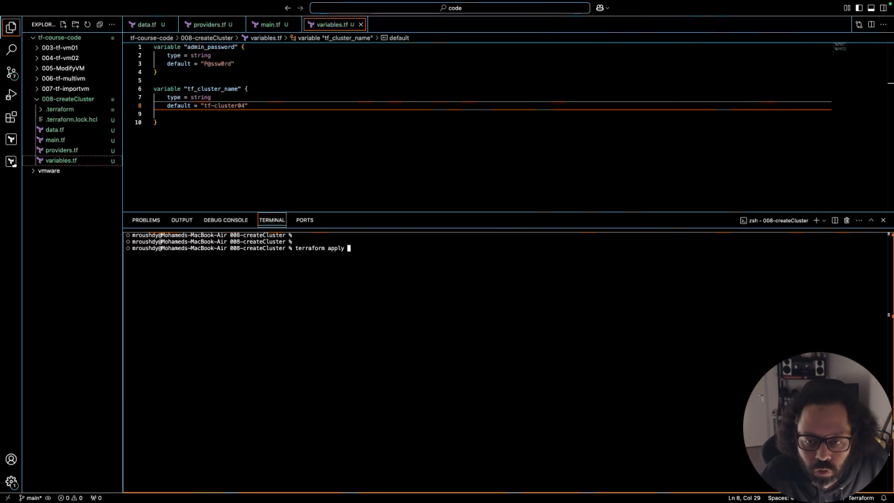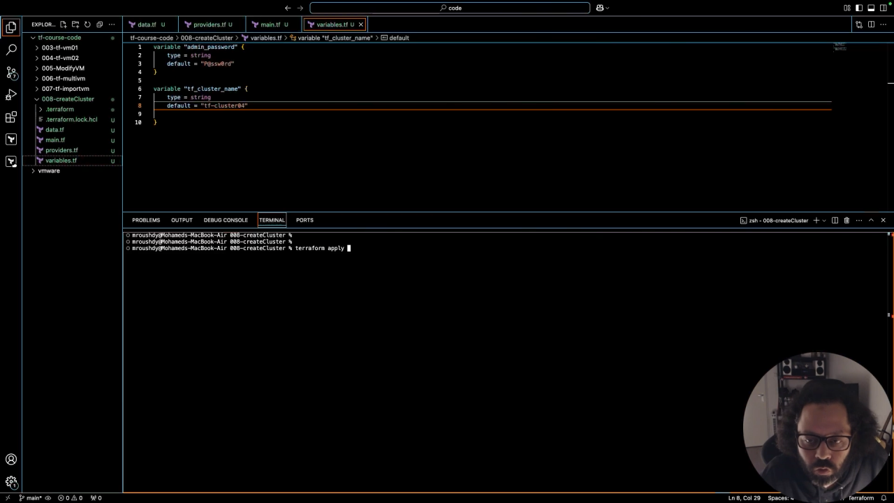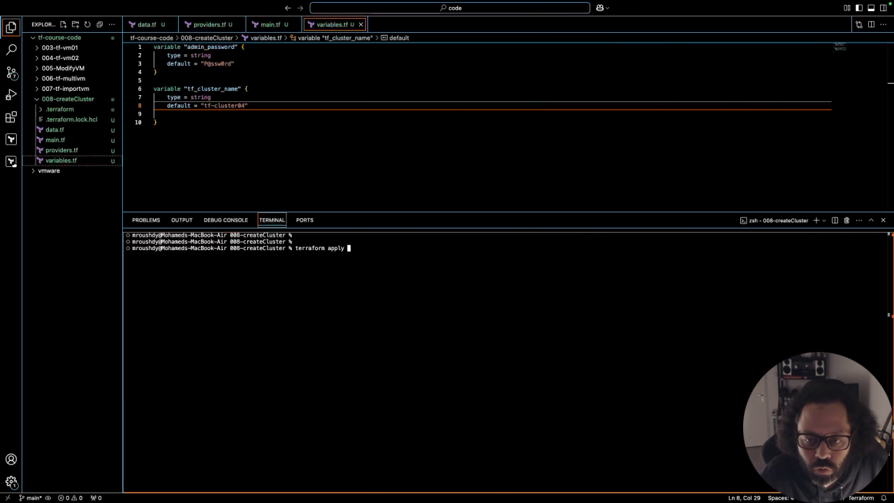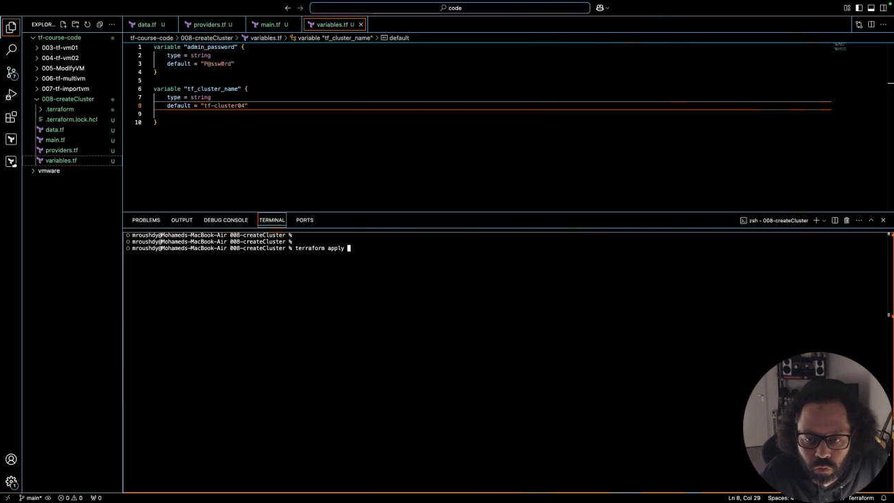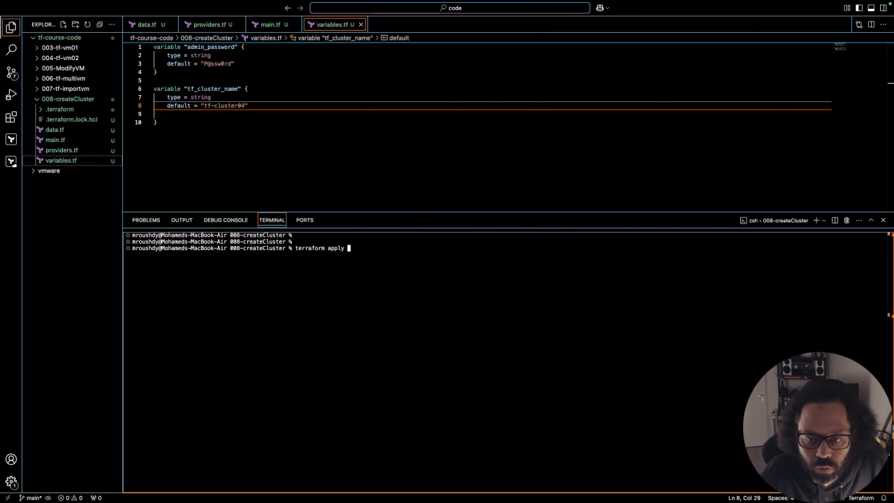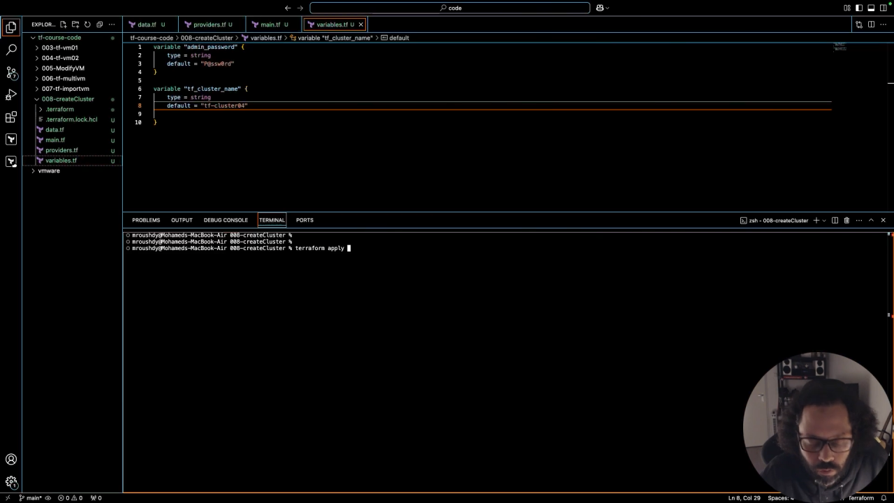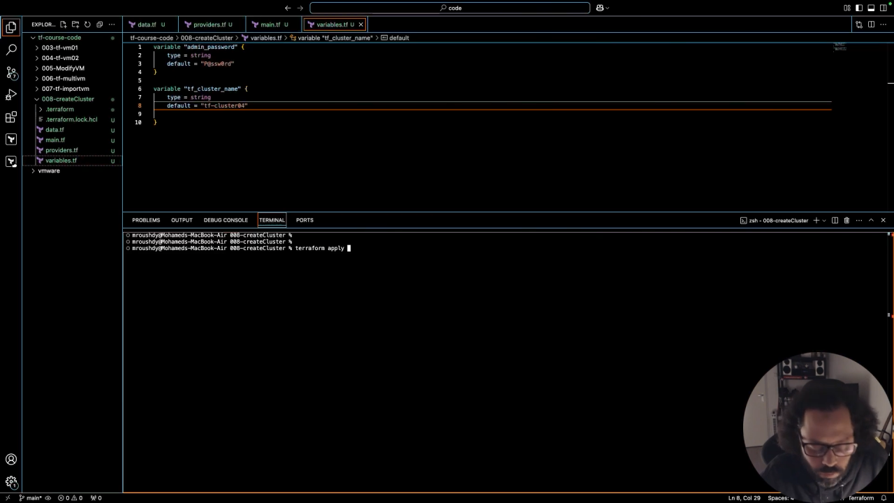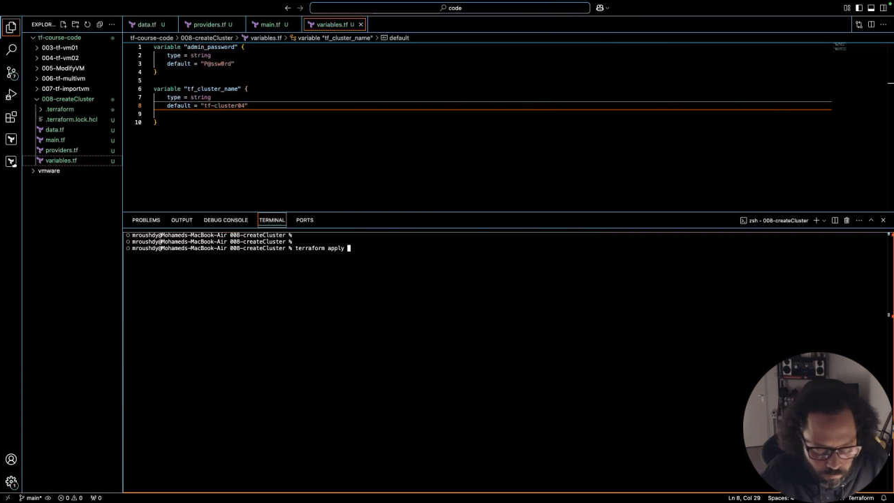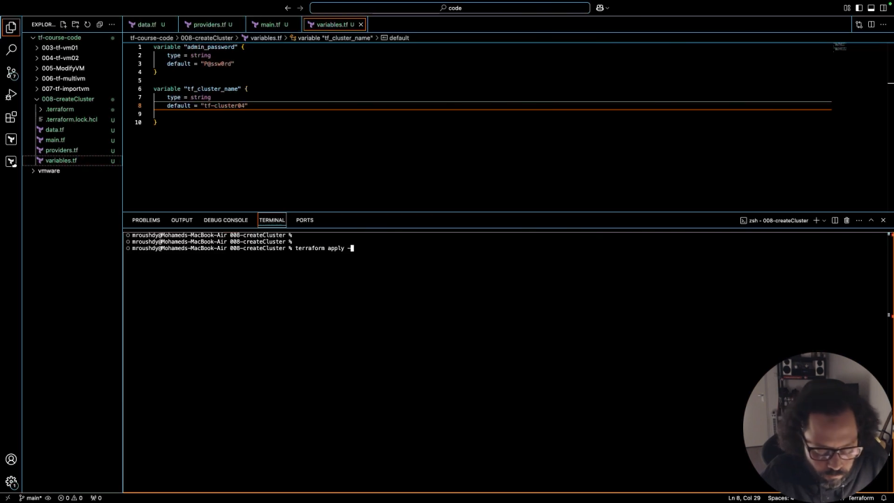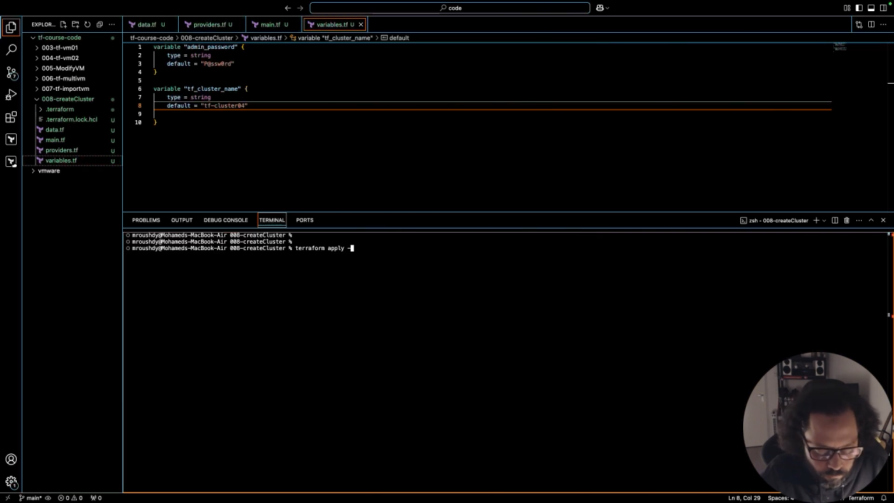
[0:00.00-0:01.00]
auto
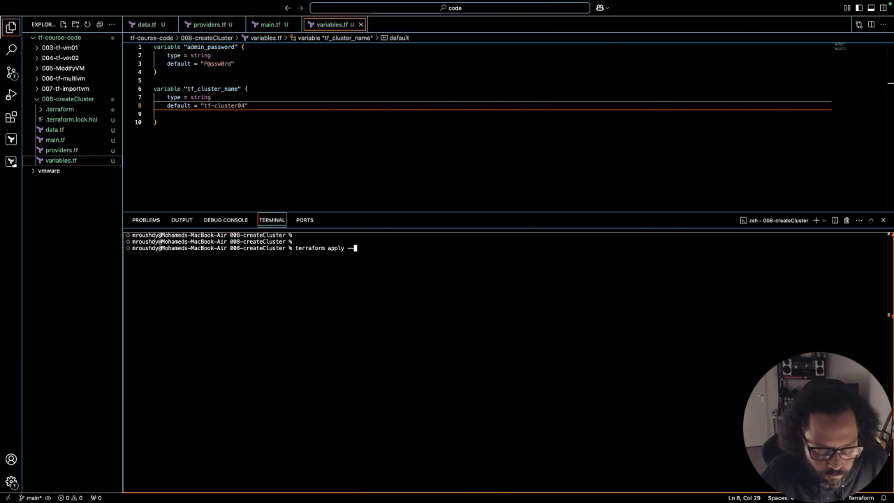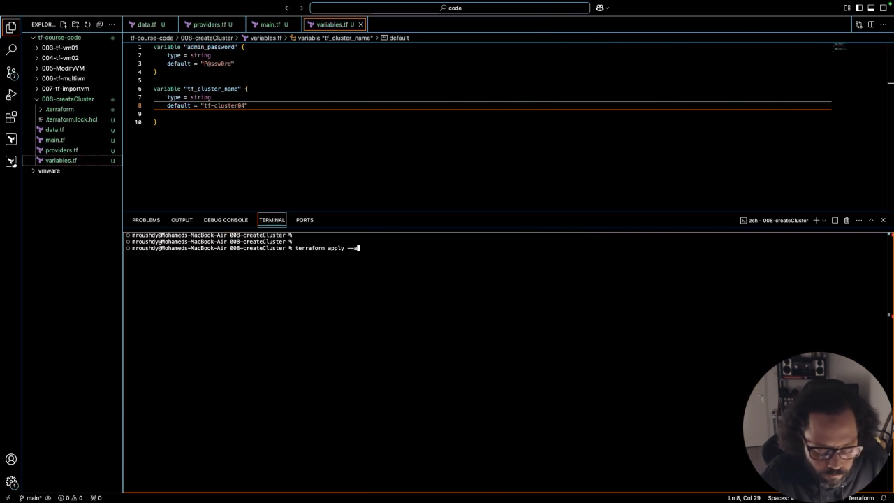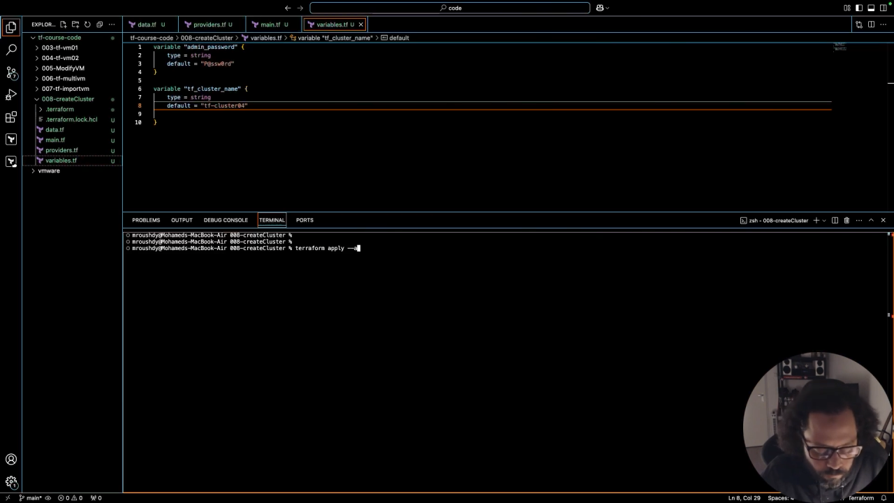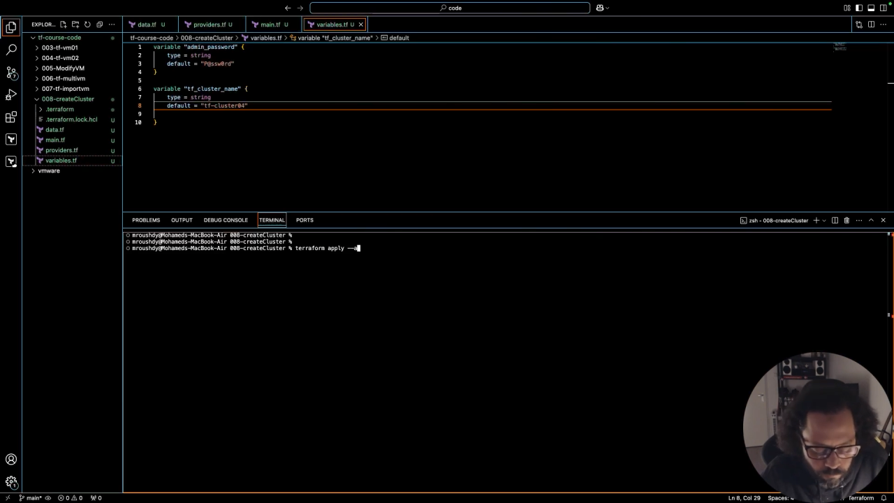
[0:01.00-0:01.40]
um,